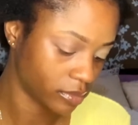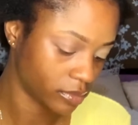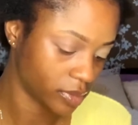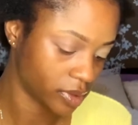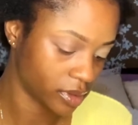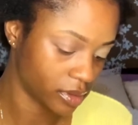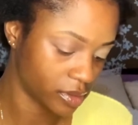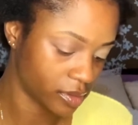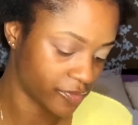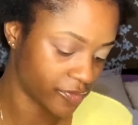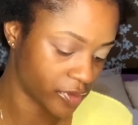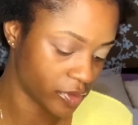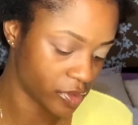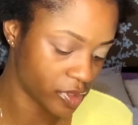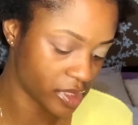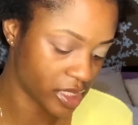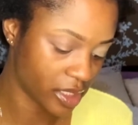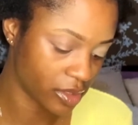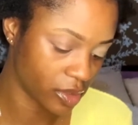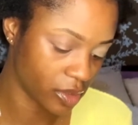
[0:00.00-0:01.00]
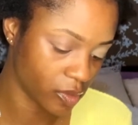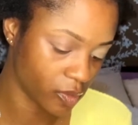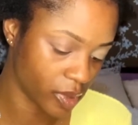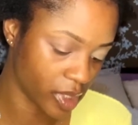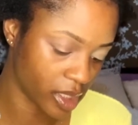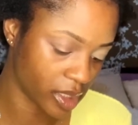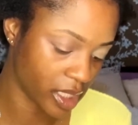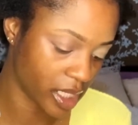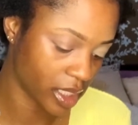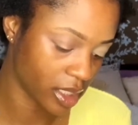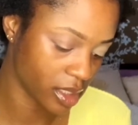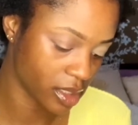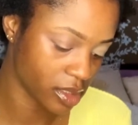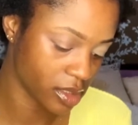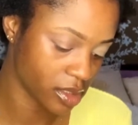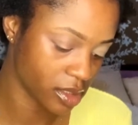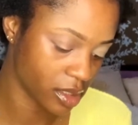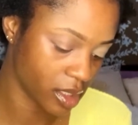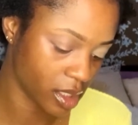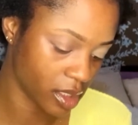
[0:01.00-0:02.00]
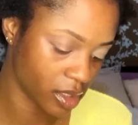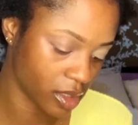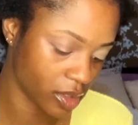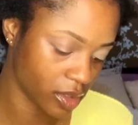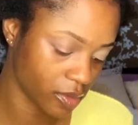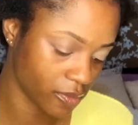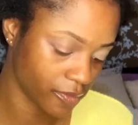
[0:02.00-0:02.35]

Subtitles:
So for those that know where that is, yeah, you know.